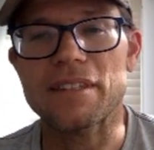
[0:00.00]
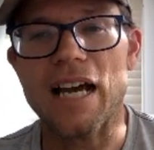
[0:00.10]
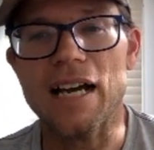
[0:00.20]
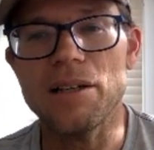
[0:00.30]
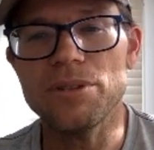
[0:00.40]

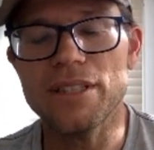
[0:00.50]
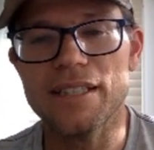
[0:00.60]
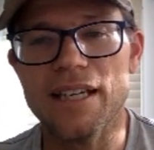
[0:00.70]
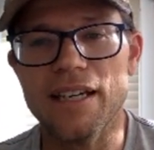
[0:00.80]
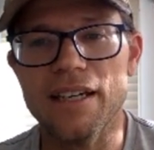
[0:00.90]
I would
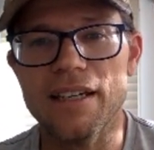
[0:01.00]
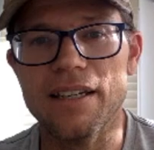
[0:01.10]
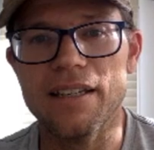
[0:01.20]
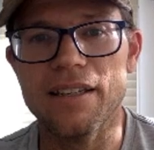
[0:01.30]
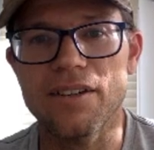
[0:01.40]

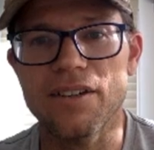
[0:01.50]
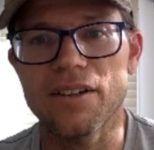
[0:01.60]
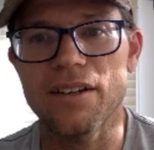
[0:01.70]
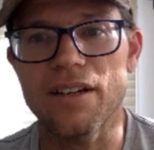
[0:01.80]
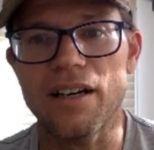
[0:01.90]
say,
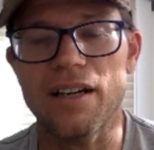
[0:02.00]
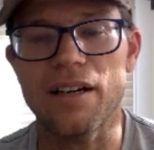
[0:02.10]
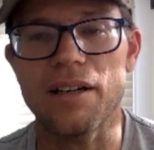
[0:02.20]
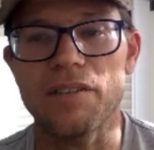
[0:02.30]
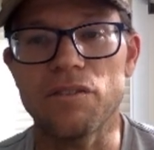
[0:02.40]

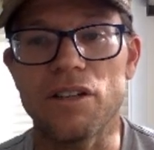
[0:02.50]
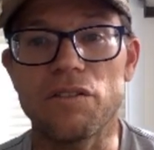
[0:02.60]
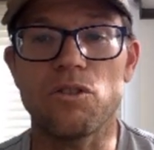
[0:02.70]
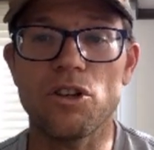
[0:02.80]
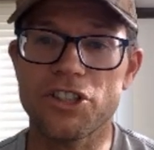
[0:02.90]

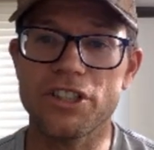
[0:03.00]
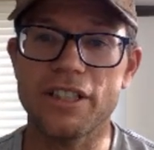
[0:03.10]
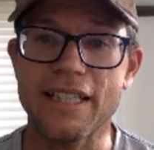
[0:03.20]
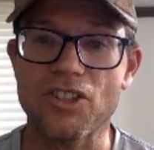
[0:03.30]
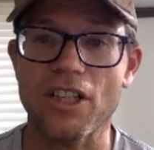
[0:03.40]

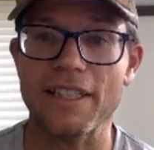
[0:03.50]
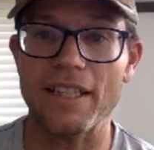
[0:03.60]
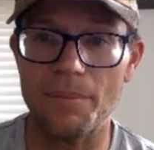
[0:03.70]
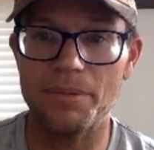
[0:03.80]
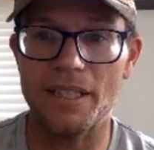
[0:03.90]
unfortunately, it's on the
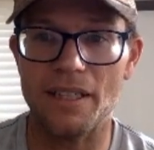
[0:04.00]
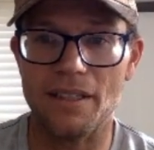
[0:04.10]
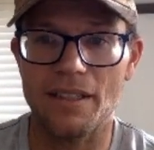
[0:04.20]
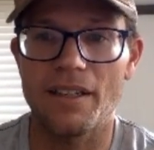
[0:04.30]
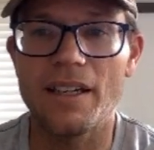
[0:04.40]

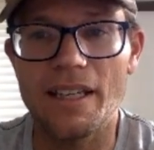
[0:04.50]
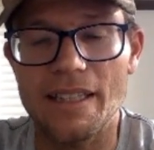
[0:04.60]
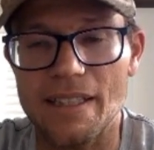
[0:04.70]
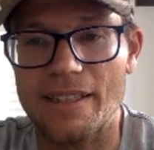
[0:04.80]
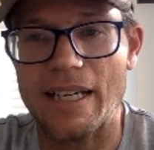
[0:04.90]
uptick,
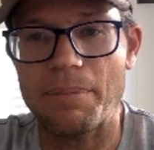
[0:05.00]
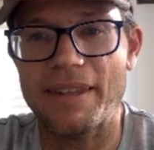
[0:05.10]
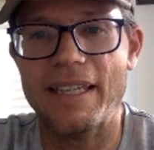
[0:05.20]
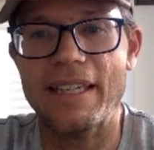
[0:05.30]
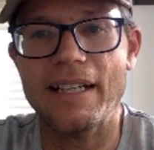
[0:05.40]
this type
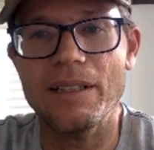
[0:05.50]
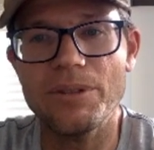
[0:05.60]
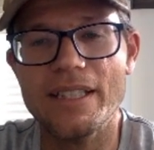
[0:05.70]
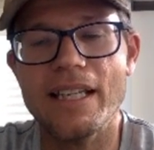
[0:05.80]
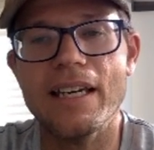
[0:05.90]
of thing. And I
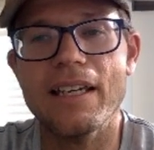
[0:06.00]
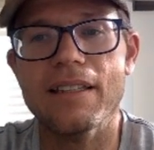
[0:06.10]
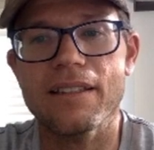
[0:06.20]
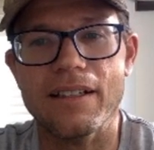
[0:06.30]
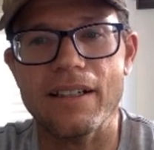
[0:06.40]
would
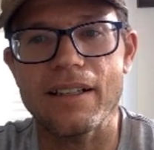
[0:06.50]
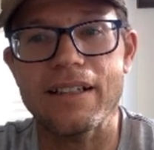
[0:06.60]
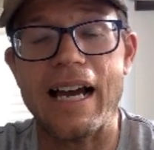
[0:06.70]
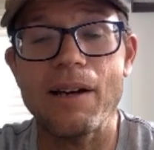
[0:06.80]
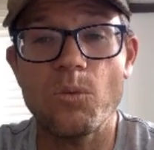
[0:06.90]
say
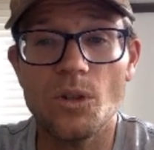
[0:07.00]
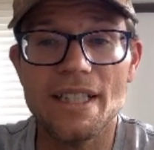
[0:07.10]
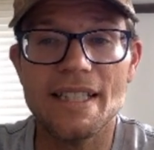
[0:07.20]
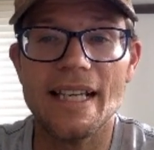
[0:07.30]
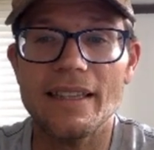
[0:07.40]

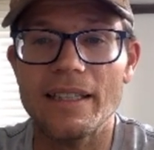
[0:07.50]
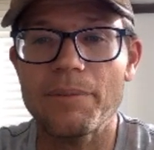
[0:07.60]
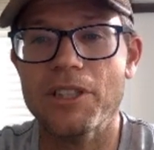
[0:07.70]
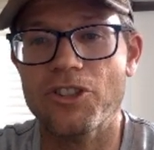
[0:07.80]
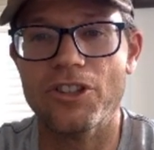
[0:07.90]

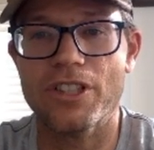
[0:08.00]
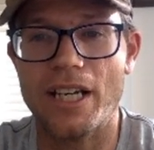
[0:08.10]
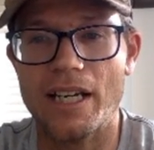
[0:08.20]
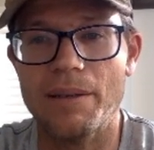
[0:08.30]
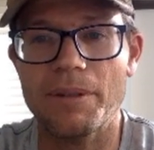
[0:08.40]
limit your
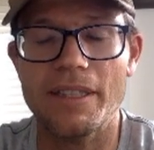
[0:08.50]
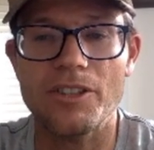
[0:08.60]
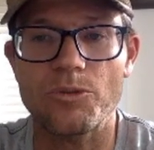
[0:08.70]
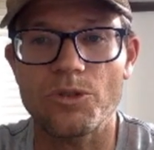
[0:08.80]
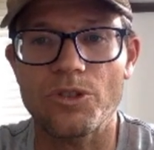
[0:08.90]
time in
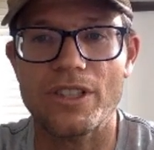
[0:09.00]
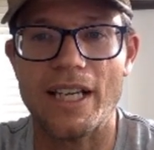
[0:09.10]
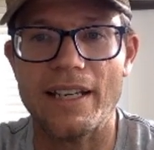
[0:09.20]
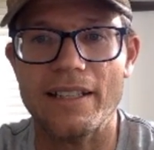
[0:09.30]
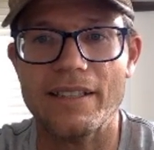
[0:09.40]
these rural
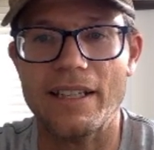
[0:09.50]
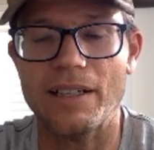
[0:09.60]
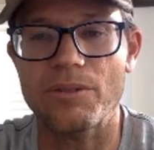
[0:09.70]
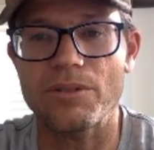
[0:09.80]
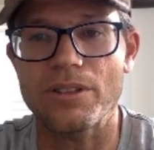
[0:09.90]
settings in
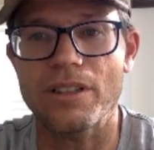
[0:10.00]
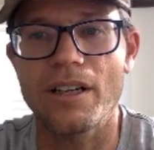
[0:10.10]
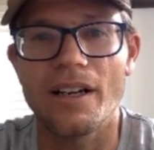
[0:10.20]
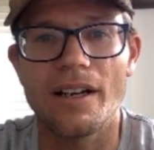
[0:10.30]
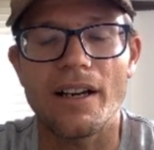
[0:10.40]
Ecuador,
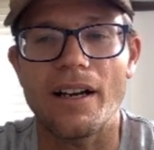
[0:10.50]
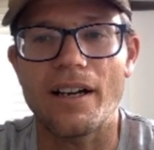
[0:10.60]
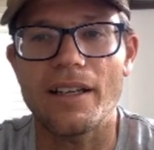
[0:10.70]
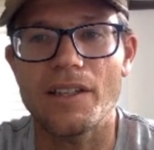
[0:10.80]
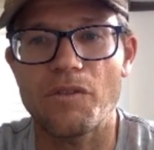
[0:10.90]

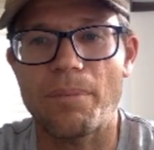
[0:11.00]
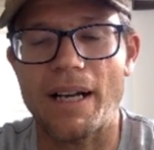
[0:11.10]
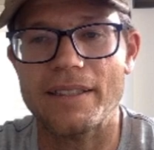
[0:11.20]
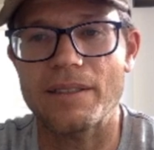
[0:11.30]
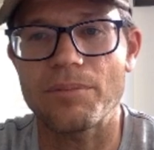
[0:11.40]
if
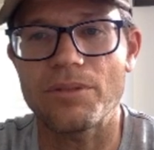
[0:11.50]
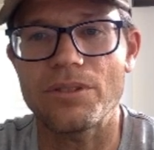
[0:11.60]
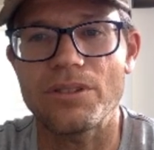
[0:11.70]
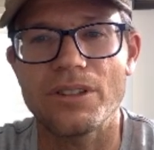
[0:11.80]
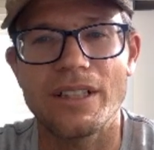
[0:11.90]

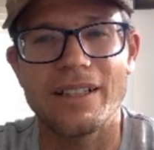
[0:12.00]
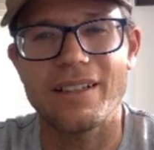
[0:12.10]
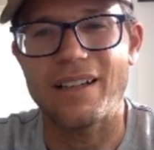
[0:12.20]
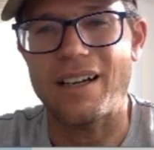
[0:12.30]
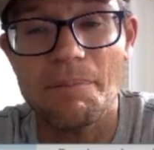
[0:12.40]
possible.
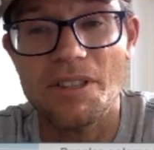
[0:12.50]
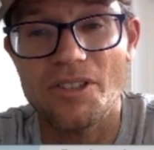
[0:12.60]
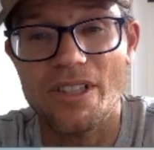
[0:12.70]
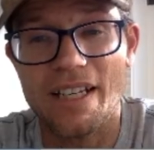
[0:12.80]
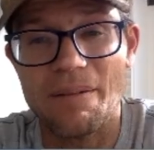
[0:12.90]
I'm
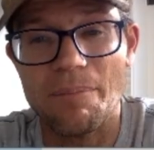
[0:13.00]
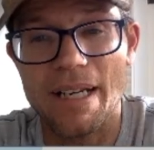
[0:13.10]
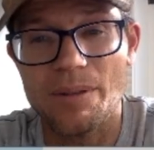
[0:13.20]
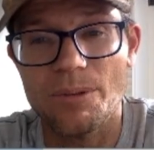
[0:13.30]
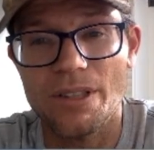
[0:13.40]
Mr. Second
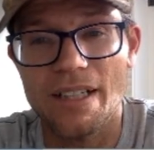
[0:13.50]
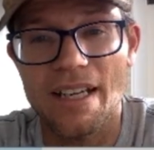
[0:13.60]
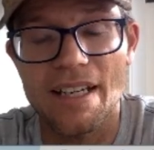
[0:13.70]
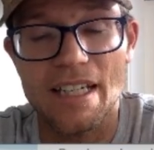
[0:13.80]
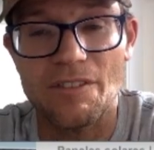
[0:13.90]
Passport.
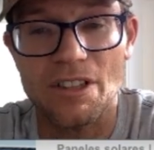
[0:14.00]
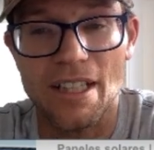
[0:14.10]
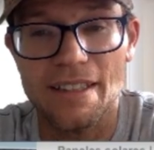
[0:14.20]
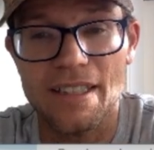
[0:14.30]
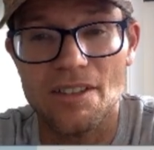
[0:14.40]
If you
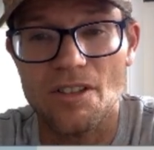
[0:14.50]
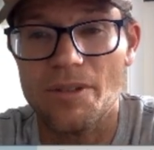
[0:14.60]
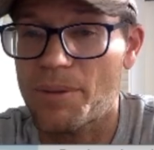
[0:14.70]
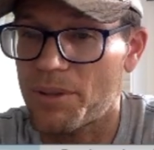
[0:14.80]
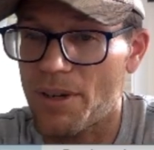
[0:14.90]
like this, don't
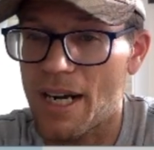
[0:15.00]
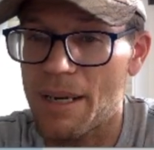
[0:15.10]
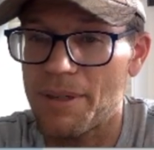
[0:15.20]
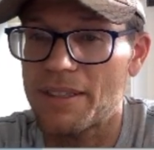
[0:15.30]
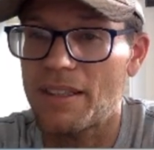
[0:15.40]

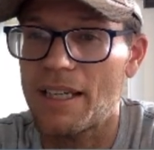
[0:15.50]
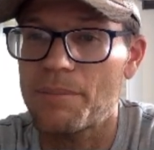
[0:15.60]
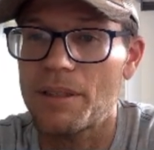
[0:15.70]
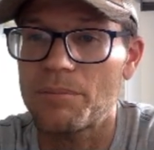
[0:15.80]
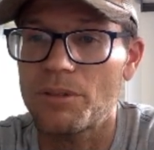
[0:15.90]
subscribe, hit the like
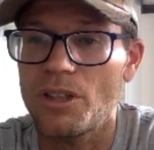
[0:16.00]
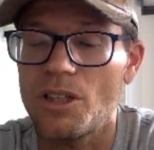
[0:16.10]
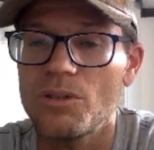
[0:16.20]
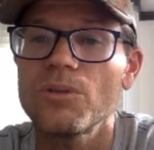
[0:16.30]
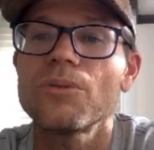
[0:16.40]
button
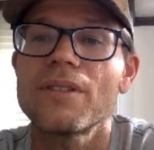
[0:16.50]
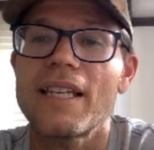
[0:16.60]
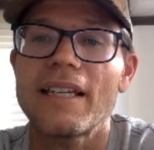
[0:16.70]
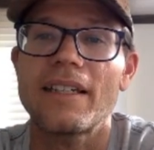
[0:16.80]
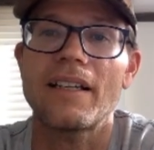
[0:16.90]
below.
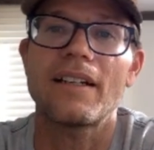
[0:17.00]
Take care.